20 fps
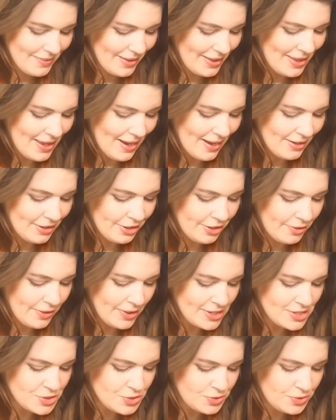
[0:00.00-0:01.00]
yeah, no,
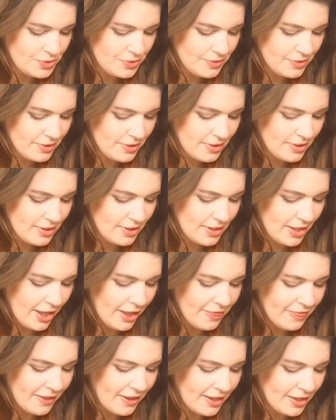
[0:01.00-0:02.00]
I
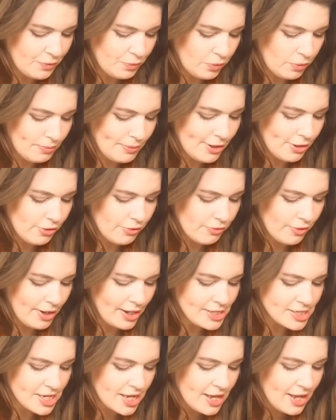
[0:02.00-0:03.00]
think it will be
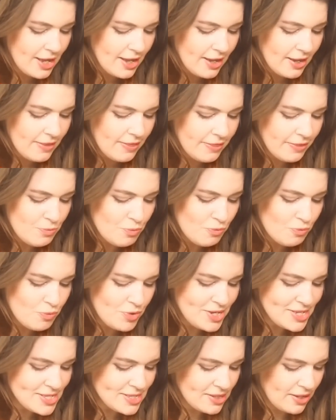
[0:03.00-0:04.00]
alright. The
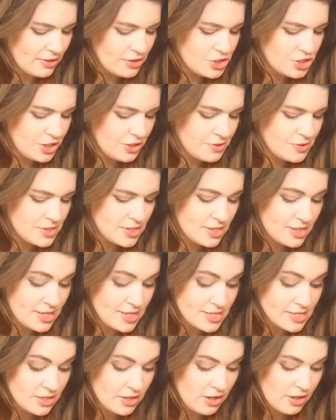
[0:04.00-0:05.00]
reason I chose
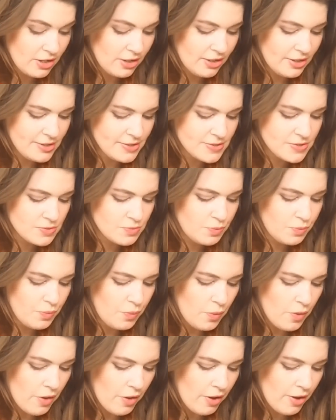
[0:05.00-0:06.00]
these colours
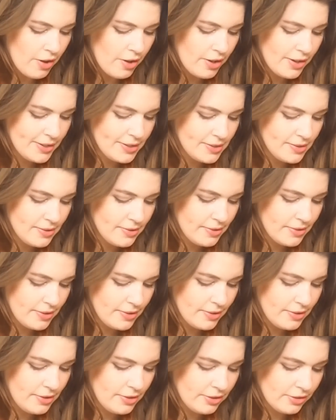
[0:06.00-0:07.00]
were,
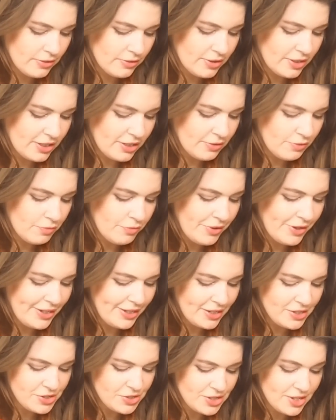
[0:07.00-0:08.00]
you know, that I
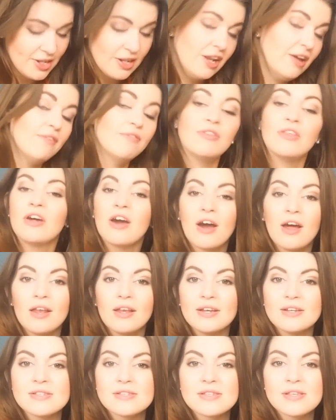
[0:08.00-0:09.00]
really did love the
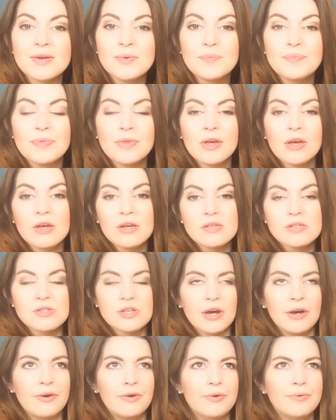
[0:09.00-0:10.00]
colours.
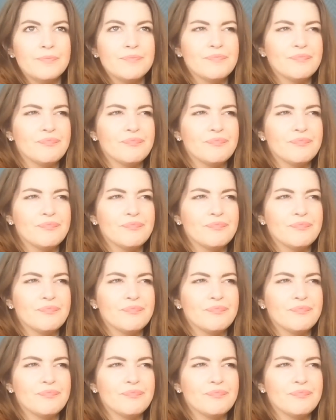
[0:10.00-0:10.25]
So